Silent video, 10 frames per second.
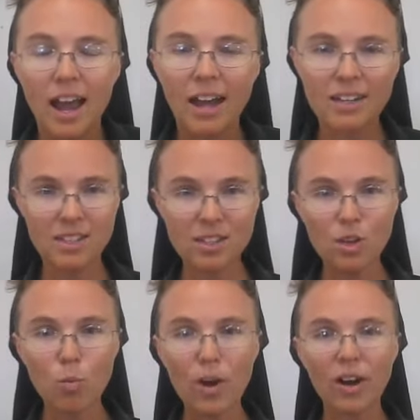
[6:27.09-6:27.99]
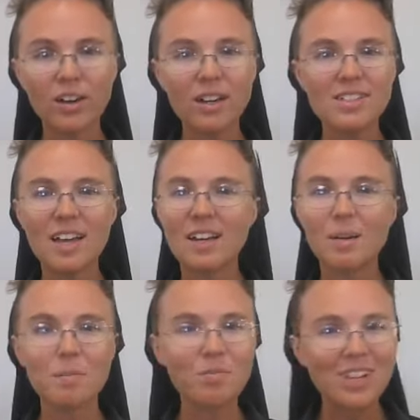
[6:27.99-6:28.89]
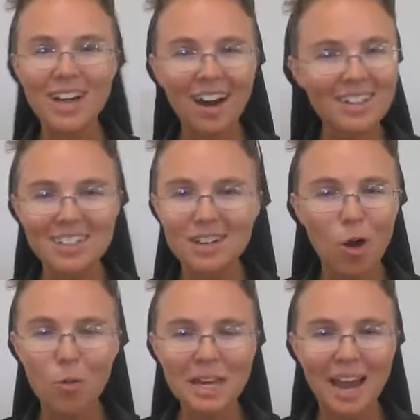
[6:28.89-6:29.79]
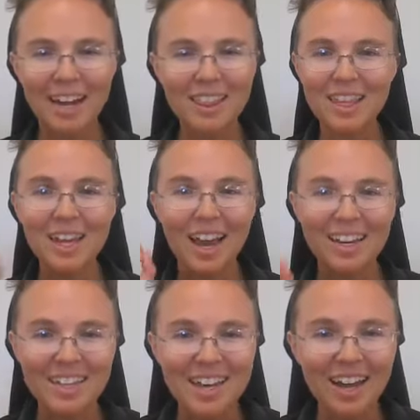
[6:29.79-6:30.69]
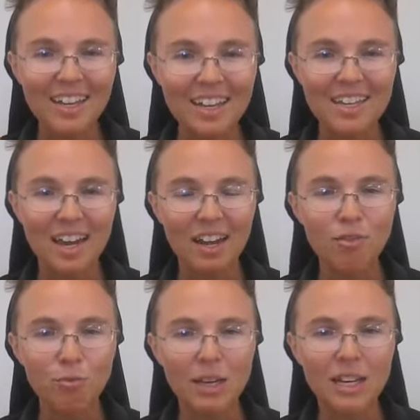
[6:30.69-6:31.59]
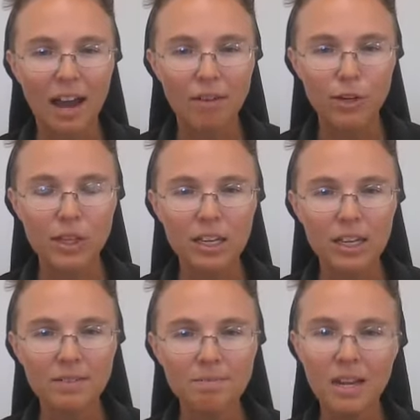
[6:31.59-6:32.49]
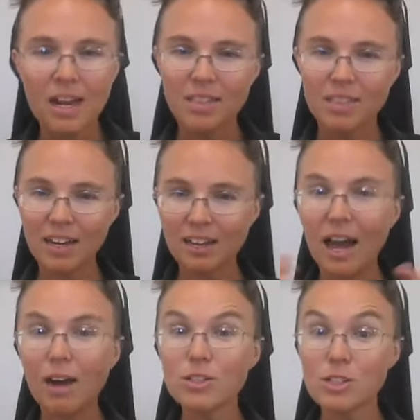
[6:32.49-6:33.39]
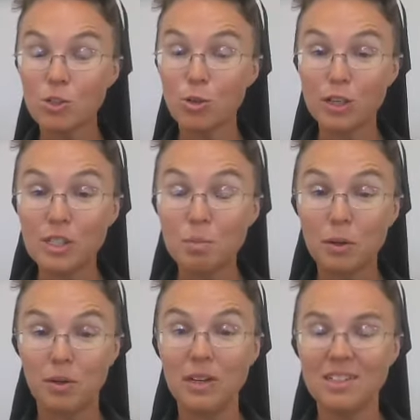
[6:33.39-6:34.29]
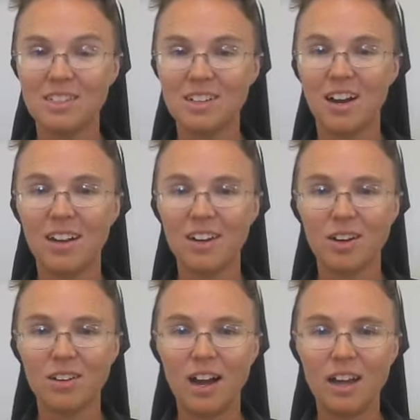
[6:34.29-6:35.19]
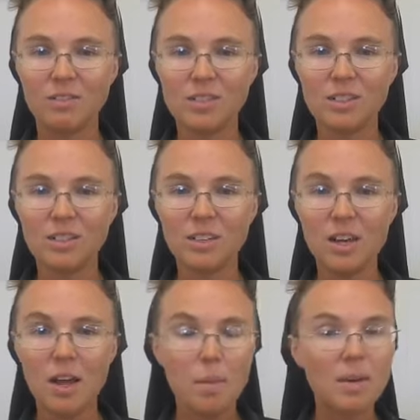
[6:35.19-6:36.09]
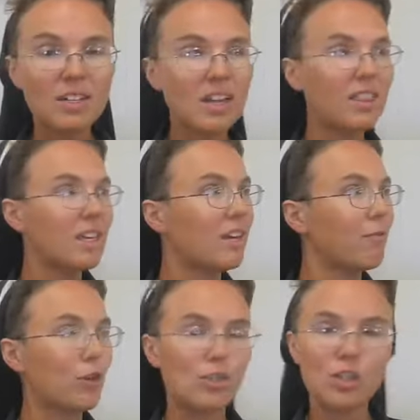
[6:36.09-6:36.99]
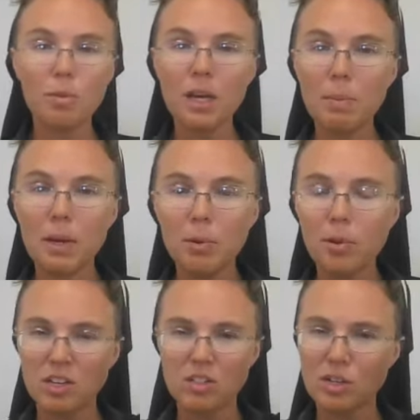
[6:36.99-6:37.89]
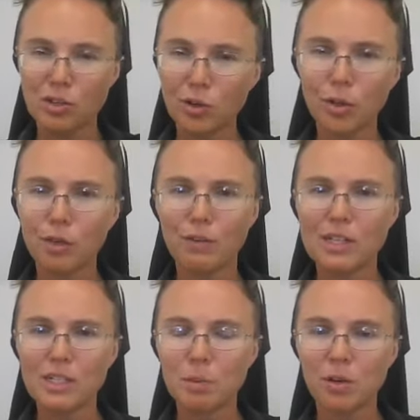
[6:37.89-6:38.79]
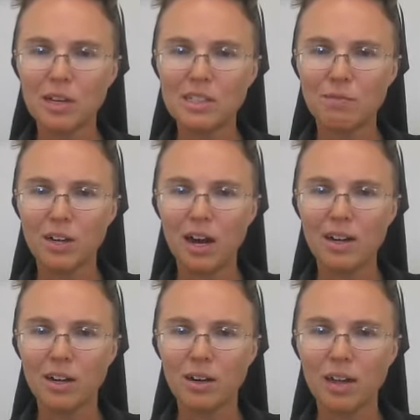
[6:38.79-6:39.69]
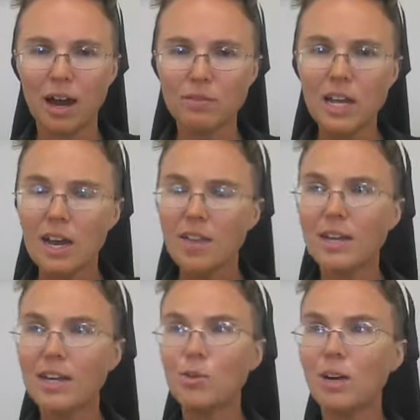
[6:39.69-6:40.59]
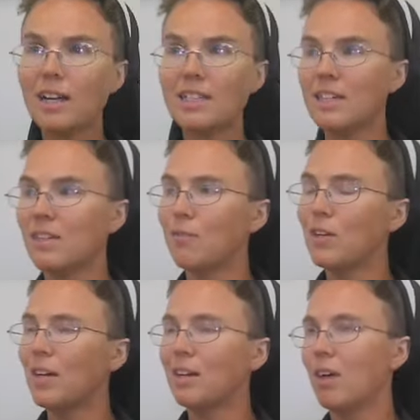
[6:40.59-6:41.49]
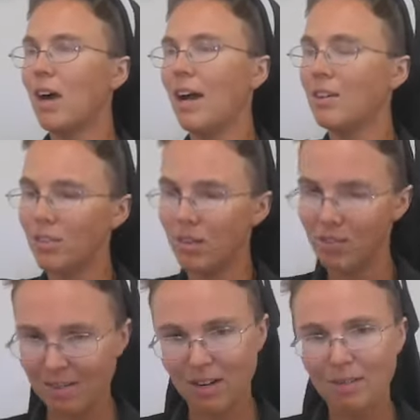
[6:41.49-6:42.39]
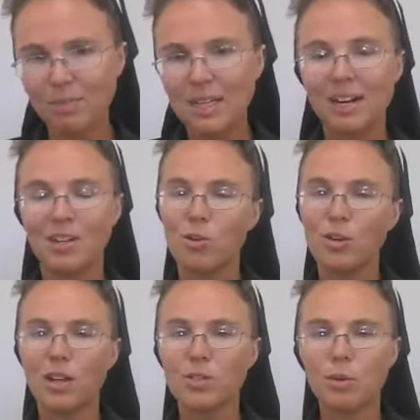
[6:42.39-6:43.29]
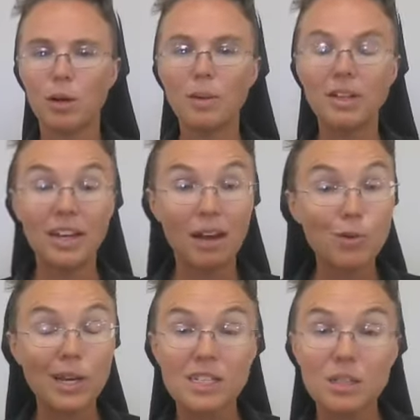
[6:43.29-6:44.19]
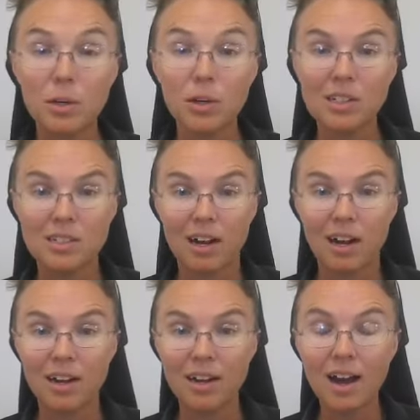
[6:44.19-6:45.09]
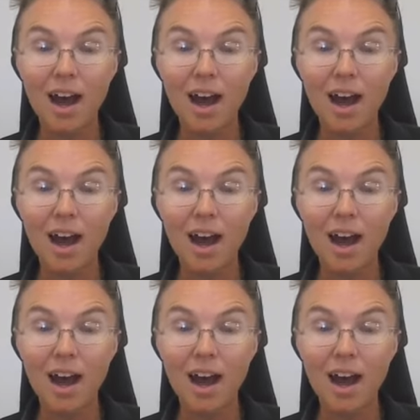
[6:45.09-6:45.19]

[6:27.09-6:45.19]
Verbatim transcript: And it's this awareness that God didn't owe me anything and yet he gave me everything that allows us to experience God in our lives. Because I think for so many people, there's a dearth of experience of God in our lives that you and I tend to feel like, well, I don't know. I, I mean, I know God's real, but like, have we experienced God?